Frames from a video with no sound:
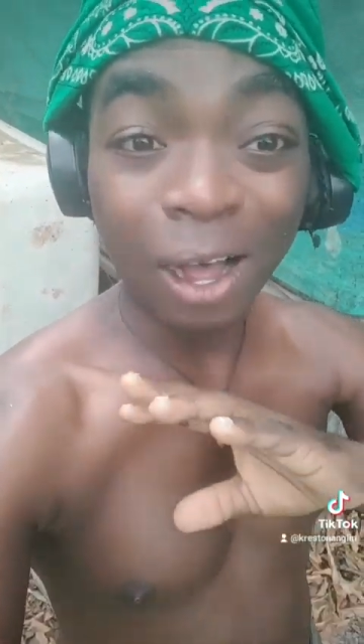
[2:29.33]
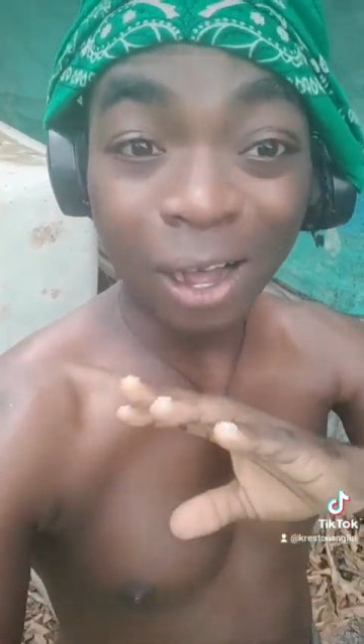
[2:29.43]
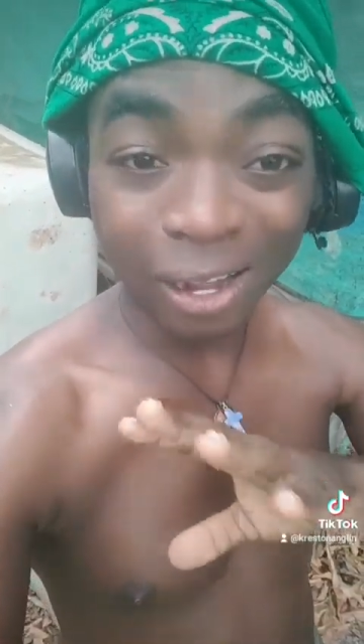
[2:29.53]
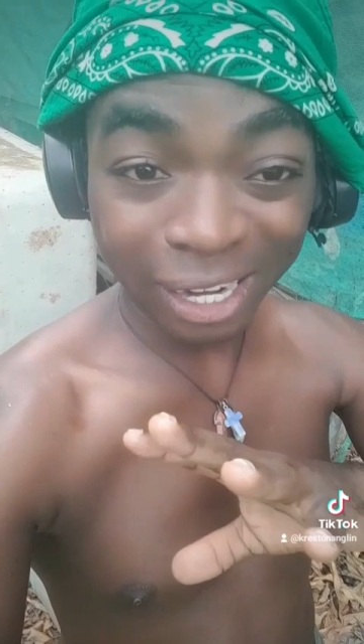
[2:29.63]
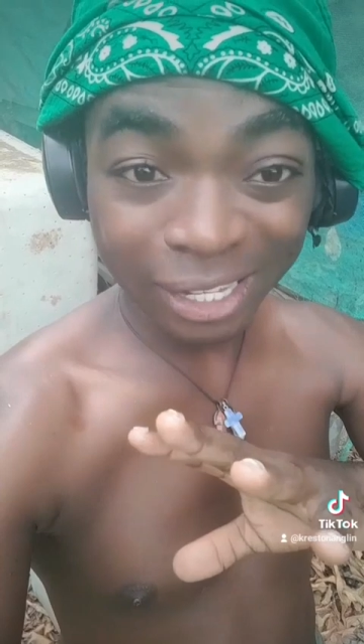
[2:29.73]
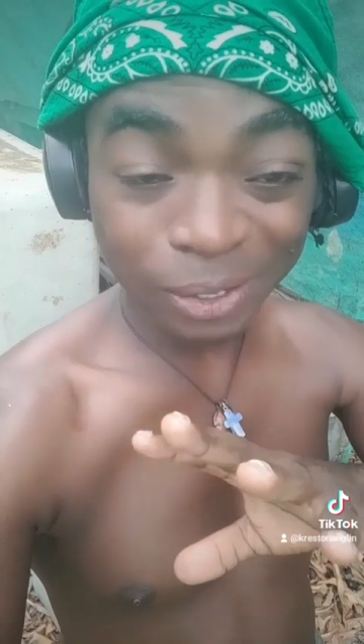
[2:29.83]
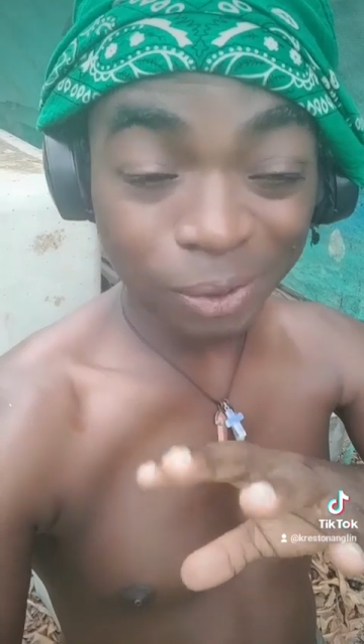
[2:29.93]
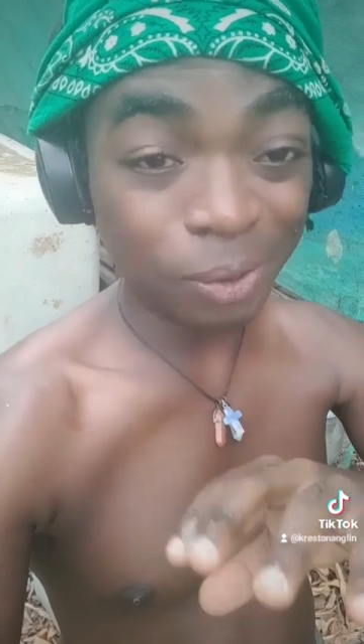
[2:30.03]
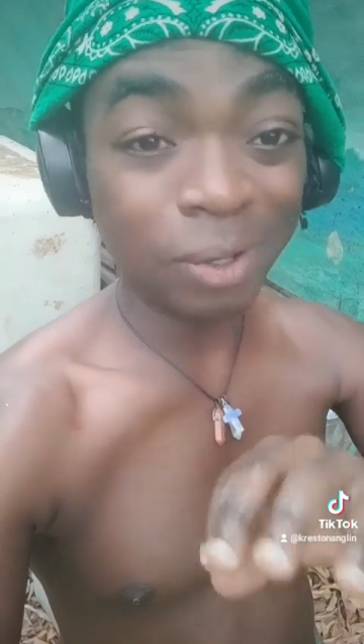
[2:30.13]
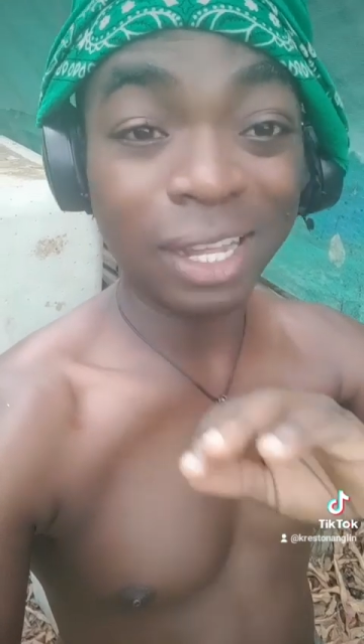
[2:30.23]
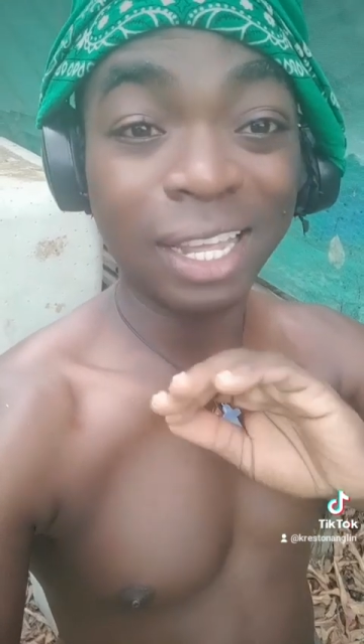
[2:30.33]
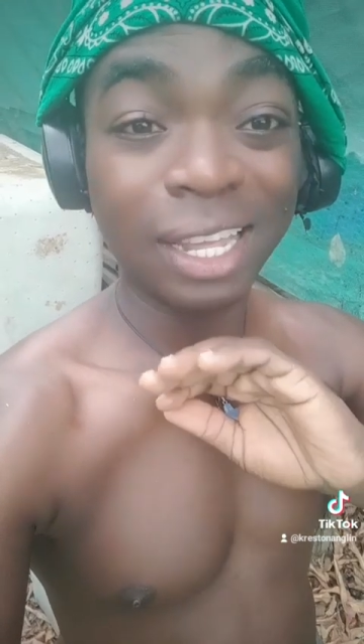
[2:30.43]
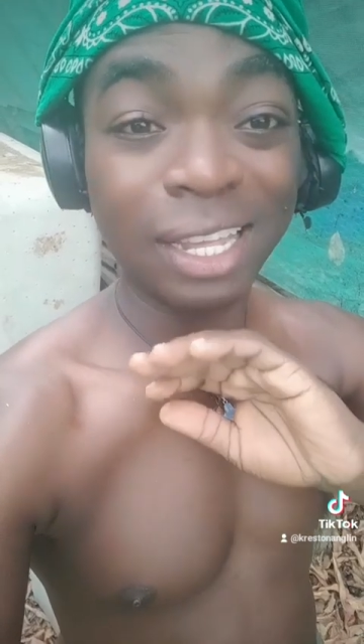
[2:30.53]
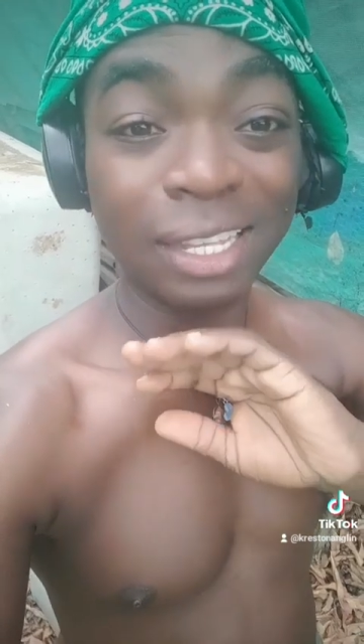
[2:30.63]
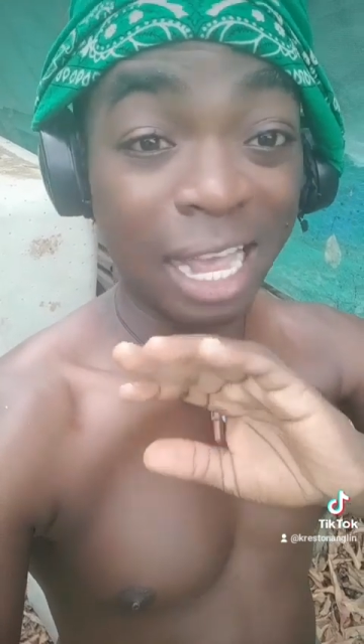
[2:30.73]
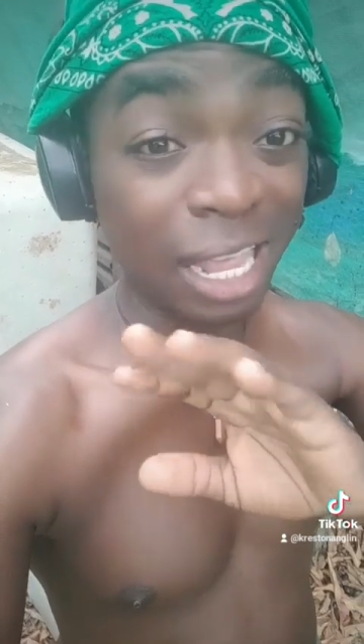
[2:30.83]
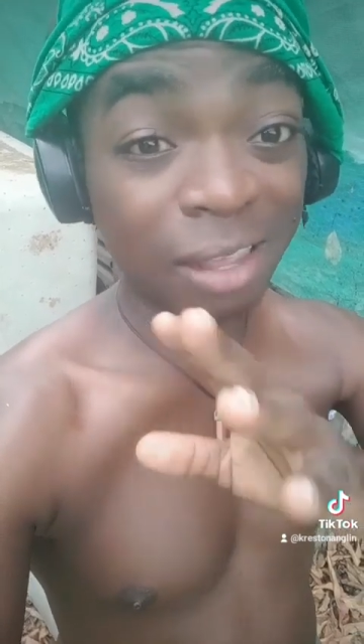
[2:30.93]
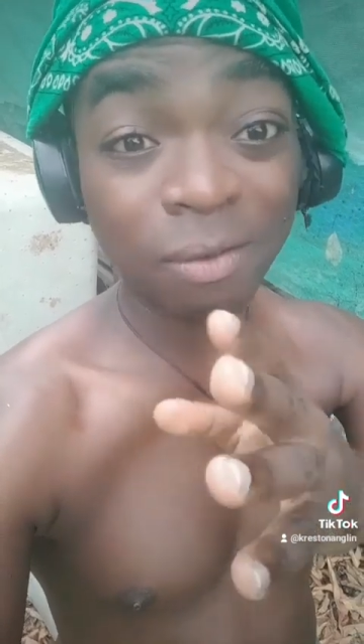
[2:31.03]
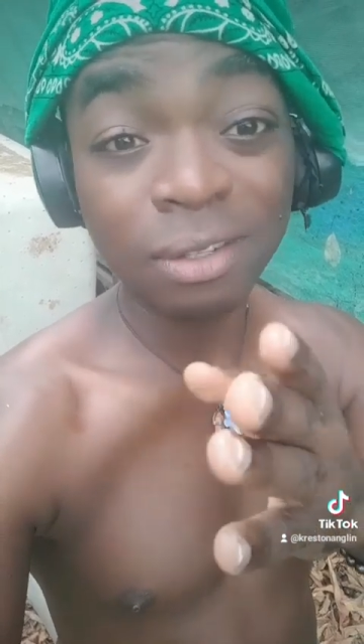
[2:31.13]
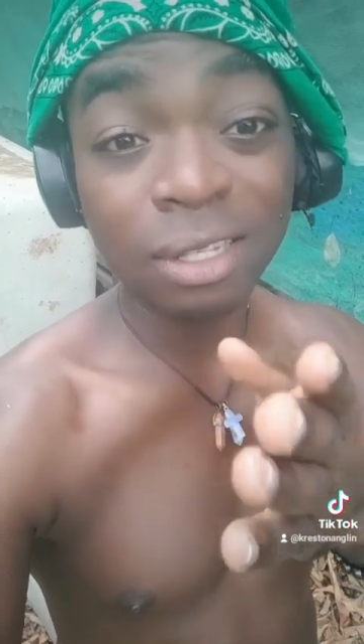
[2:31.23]
All I do is, I
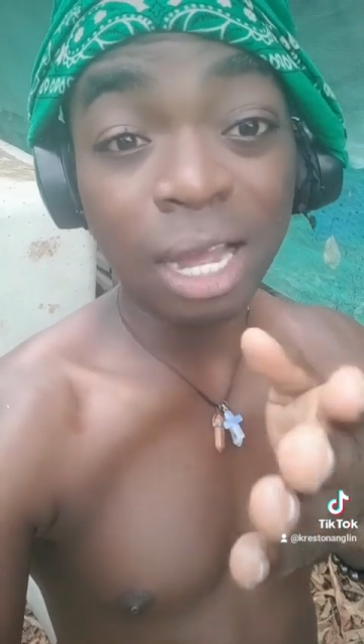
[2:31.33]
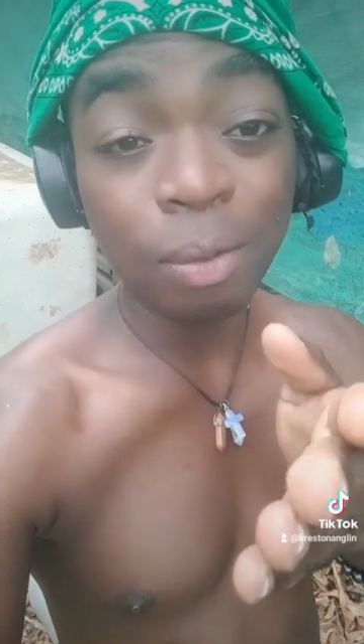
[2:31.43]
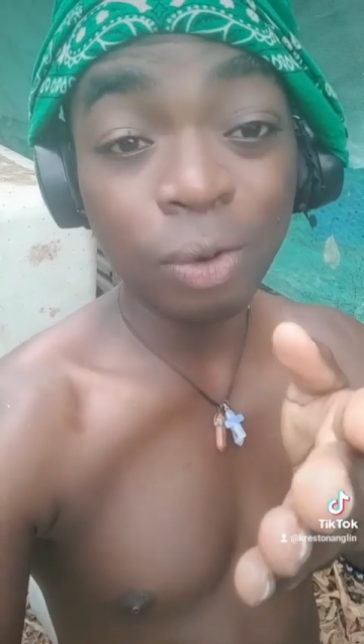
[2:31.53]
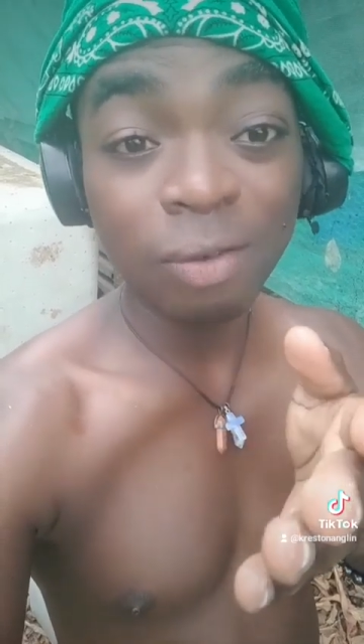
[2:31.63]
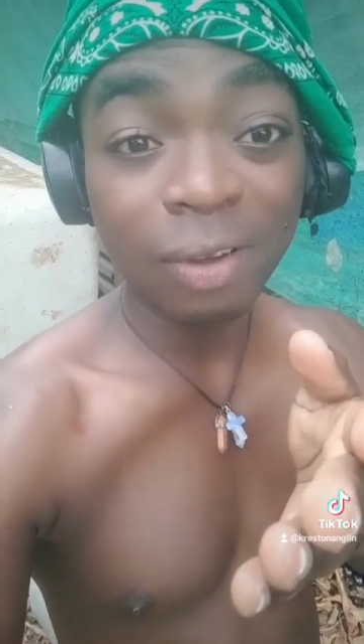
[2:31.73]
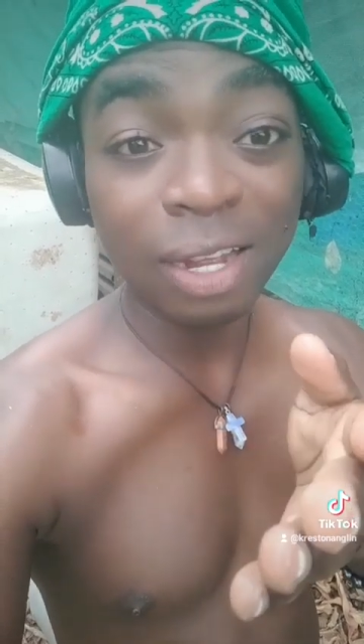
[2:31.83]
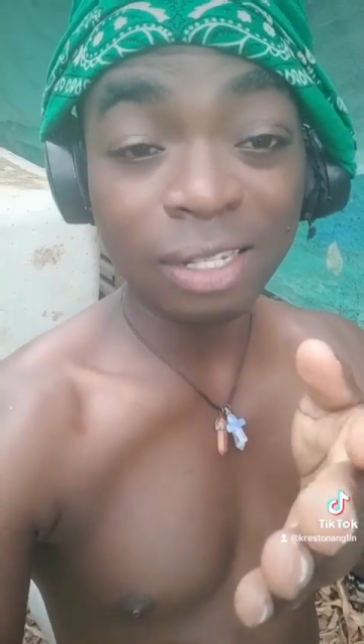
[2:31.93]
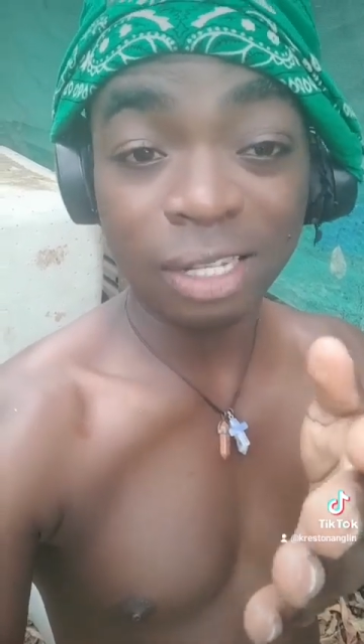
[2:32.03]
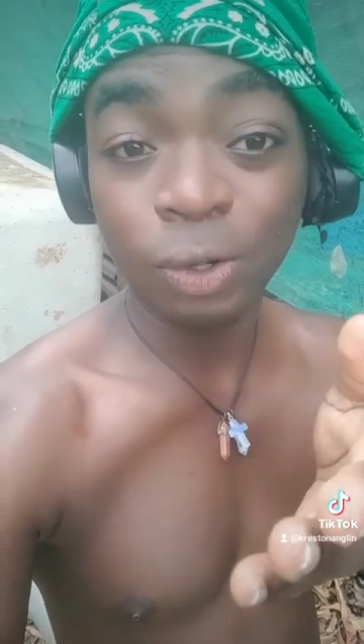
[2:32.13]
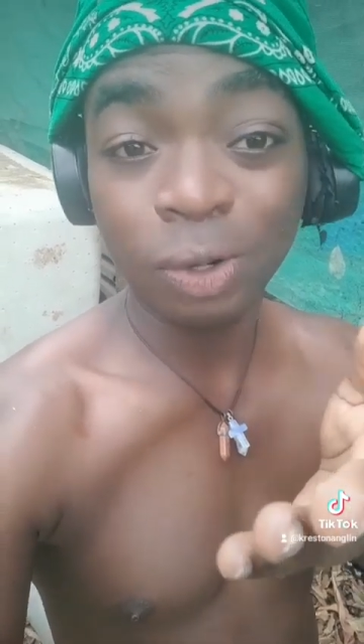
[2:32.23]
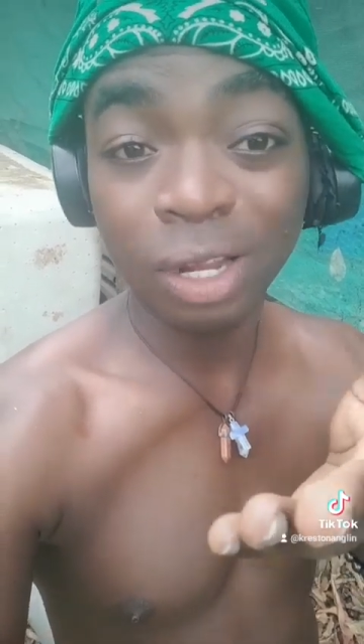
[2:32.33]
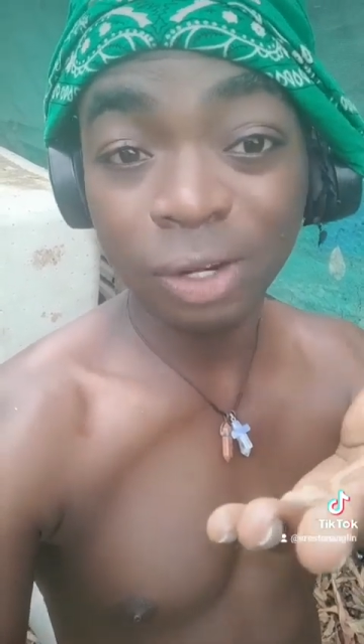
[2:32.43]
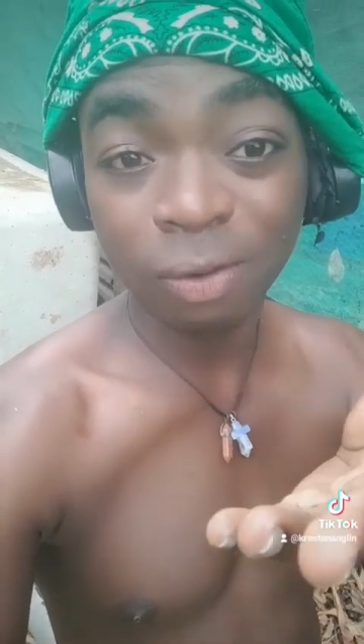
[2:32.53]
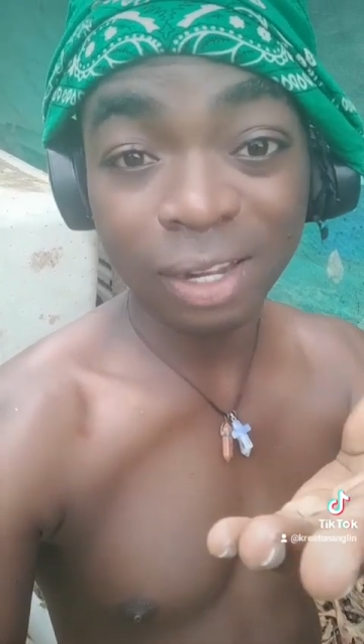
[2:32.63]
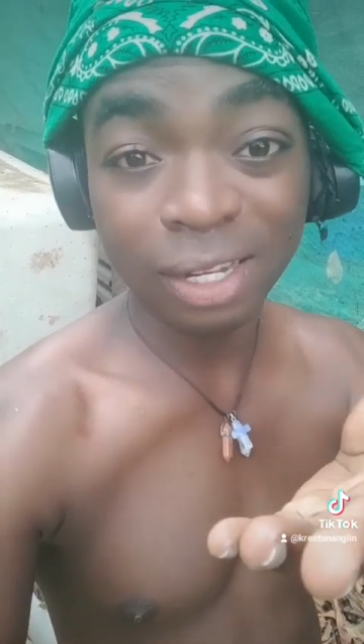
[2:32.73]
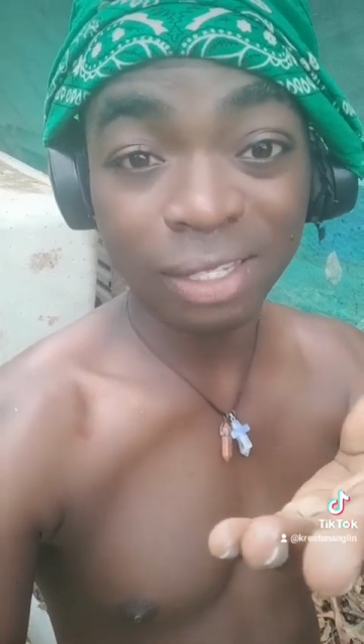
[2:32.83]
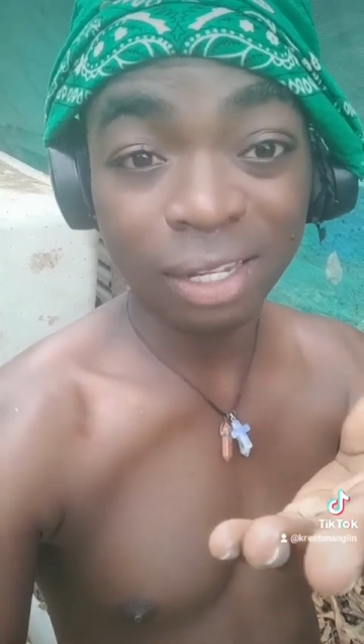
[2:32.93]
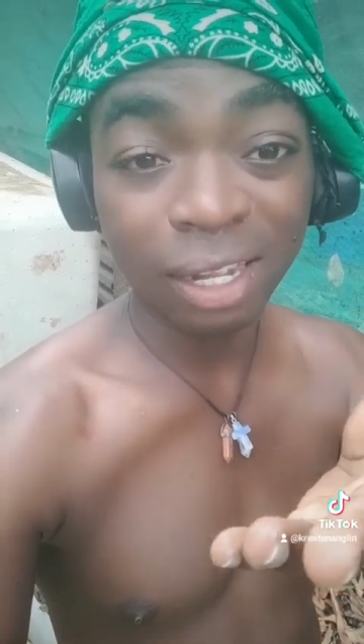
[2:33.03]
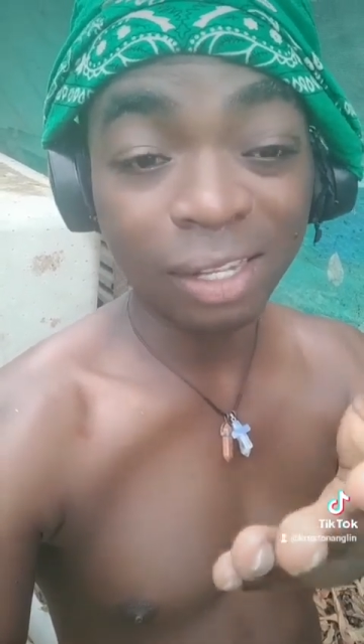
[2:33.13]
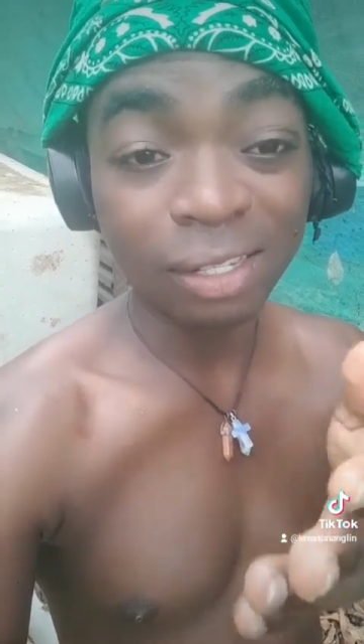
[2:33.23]
even stopped doing fast. I no longer do fasting,
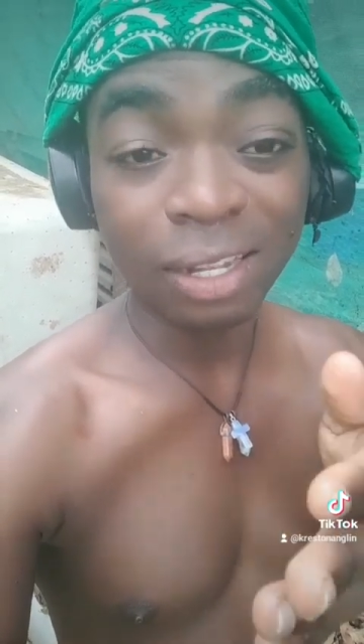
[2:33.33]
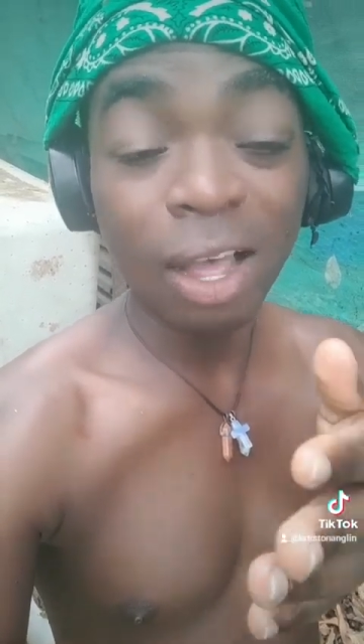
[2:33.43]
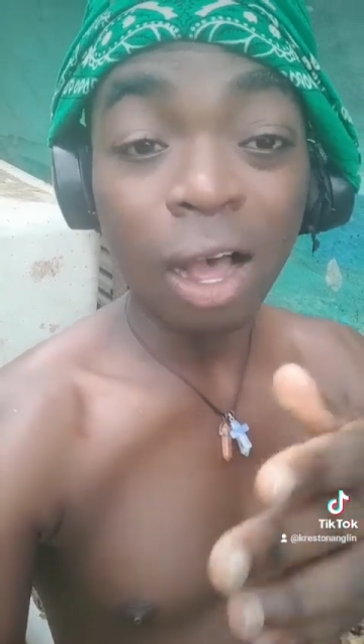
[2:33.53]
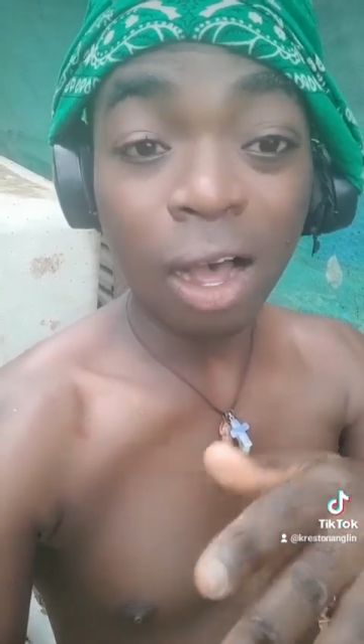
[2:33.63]
guys.